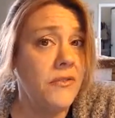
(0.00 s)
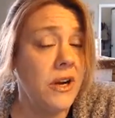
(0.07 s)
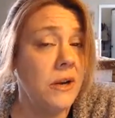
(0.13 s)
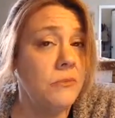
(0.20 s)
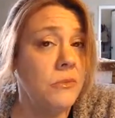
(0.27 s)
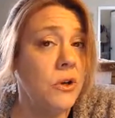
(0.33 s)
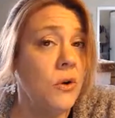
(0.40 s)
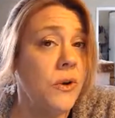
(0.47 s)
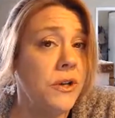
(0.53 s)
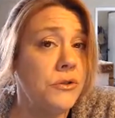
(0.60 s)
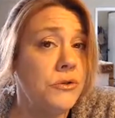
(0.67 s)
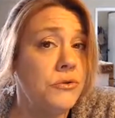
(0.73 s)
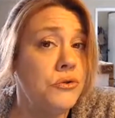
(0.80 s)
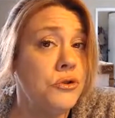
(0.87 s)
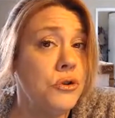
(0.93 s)
and I'm going
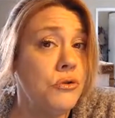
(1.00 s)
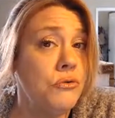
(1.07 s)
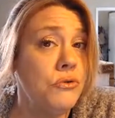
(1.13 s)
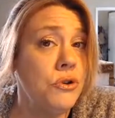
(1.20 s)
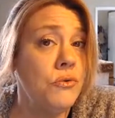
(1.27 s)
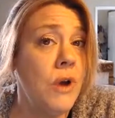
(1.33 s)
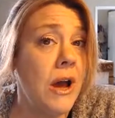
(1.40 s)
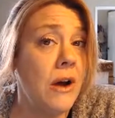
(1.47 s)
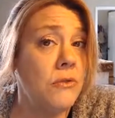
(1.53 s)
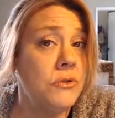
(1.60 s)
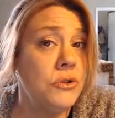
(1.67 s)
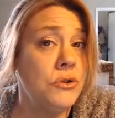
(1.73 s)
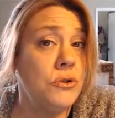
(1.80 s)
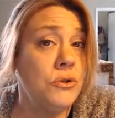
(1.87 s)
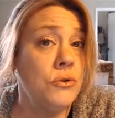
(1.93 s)
to show you how to
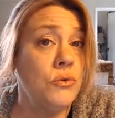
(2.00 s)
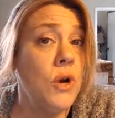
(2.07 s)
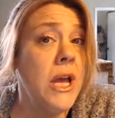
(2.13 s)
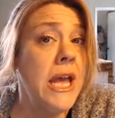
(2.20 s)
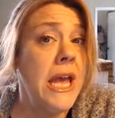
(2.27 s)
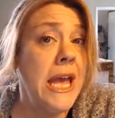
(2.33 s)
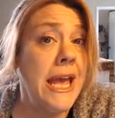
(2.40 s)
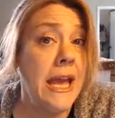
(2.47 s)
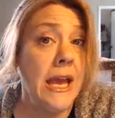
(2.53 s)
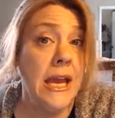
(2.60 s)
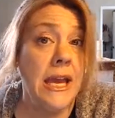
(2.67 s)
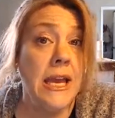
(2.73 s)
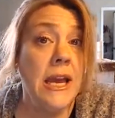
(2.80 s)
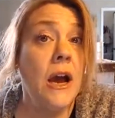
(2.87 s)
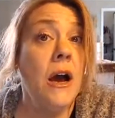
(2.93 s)
do
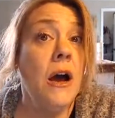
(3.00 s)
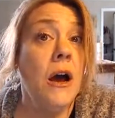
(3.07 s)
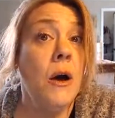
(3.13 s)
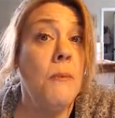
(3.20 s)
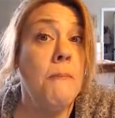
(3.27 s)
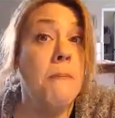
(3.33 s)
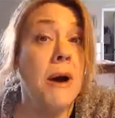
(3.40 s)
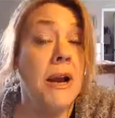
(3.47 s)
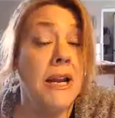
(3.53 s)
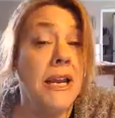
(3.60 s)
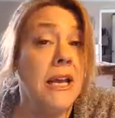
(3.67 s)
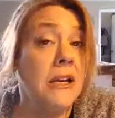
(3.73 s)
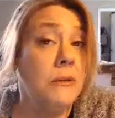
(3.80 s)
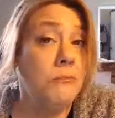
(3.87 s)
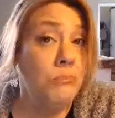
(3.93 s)
a money
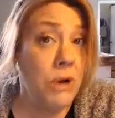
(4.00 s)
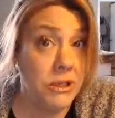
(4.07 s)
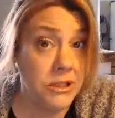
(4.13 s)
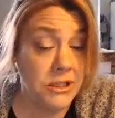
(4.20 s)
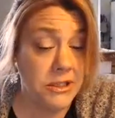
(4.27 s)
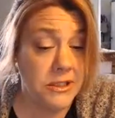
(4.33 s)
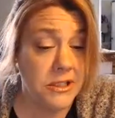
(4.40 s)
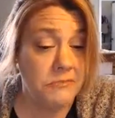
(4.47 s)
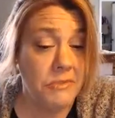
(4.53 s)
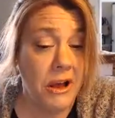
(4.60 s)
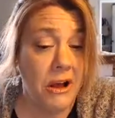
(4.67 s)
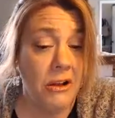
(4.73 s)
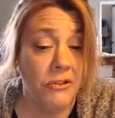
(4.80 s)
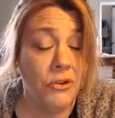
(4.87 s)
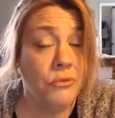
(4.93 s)
and abundance
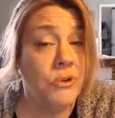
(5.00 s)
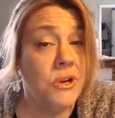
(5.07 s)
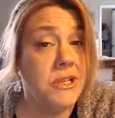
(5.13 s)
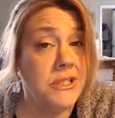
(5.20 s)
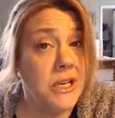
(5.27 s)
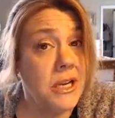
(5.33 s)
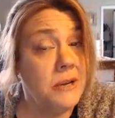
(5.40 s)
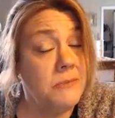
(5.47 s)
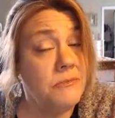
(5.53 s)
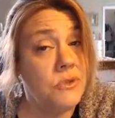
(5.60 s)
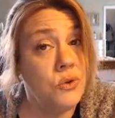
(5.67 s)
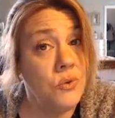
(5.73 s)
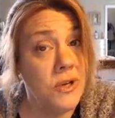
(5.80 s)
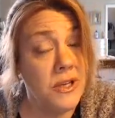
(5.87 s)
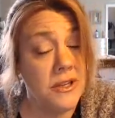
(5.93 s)
spell. And the reason I'm
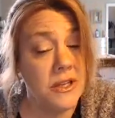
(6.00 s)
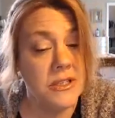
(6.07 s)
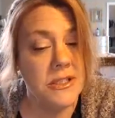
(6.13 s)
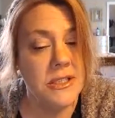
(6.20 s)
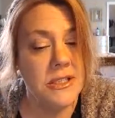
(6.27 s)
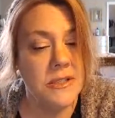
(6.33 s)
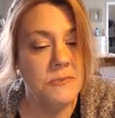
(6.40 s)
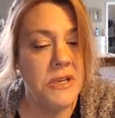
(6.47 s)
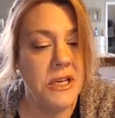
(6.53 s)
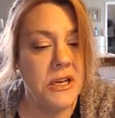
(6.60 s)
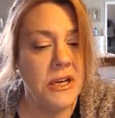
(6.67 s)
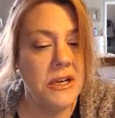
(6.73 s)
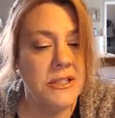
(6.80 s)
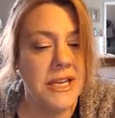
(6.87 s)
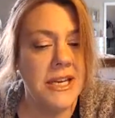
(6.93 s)
doing this is
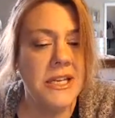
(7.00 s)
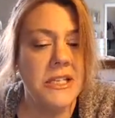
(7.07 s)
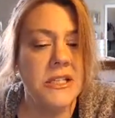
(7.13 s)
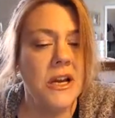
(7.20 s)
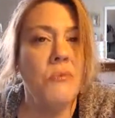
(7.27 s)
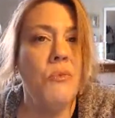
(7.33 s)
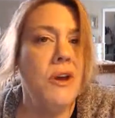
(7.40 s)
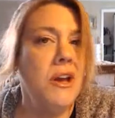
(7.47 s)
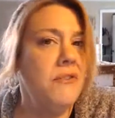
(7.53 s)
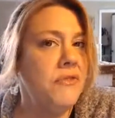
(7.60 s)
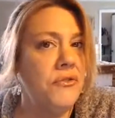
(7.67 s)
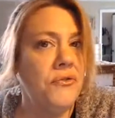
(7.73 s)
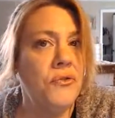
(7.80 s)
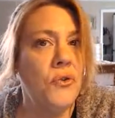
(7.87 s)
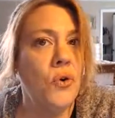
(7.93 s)
because anytime we have a
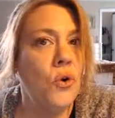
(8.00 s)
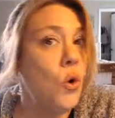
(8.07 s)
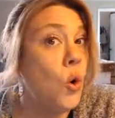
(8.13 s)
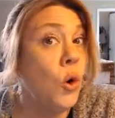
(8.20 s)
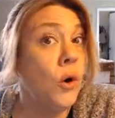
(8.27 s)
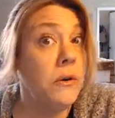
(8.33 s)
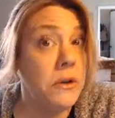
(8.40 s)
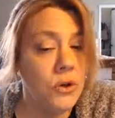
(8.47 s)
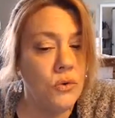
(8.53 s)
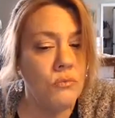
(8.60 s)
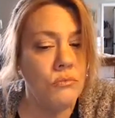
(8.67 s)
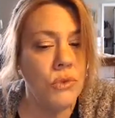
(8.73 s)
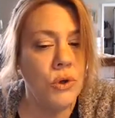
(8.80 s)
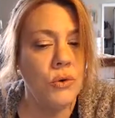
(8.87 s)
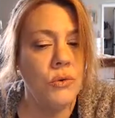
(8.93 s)
full or a new
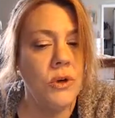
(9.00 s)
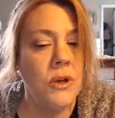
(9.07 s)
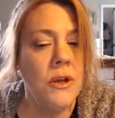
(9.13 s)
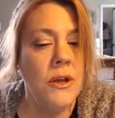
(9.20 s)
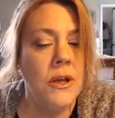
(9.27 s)
moon